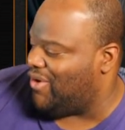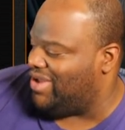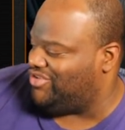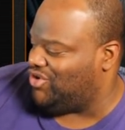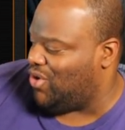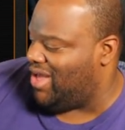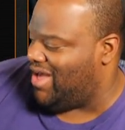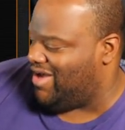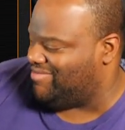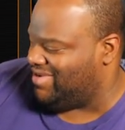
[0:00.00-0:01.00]
Oh, so
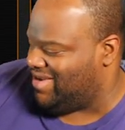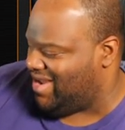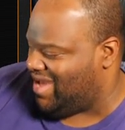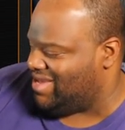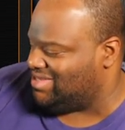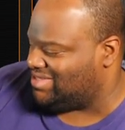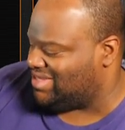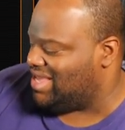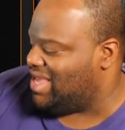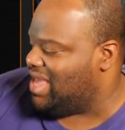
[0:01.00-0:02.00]
uh, nice.
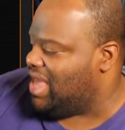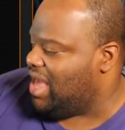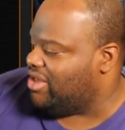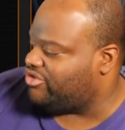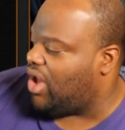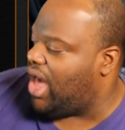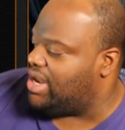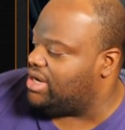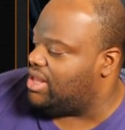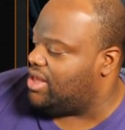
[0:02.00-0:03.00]
So
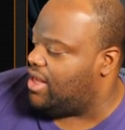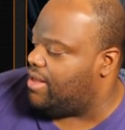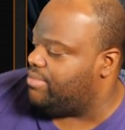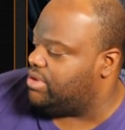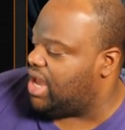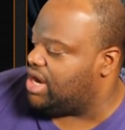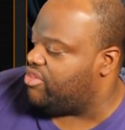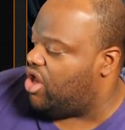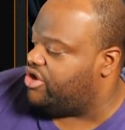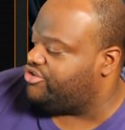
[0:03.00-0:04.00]
how did um, Night
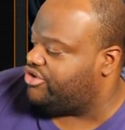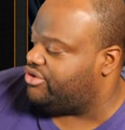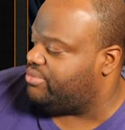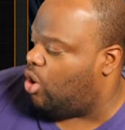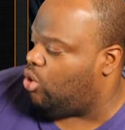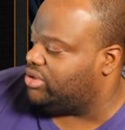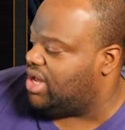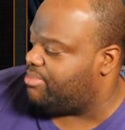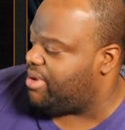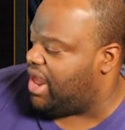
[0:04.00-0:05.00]
of the Hunter hold
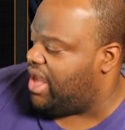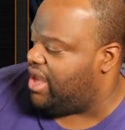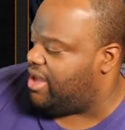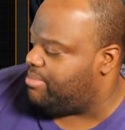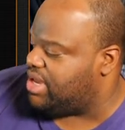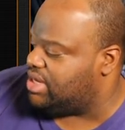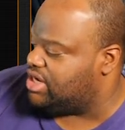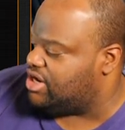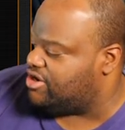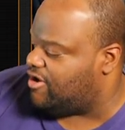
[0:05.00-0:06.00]
up uh,
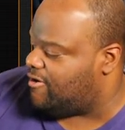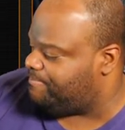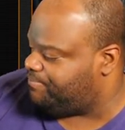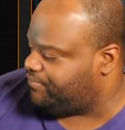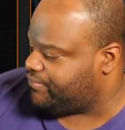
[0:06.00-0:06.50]
being an adult?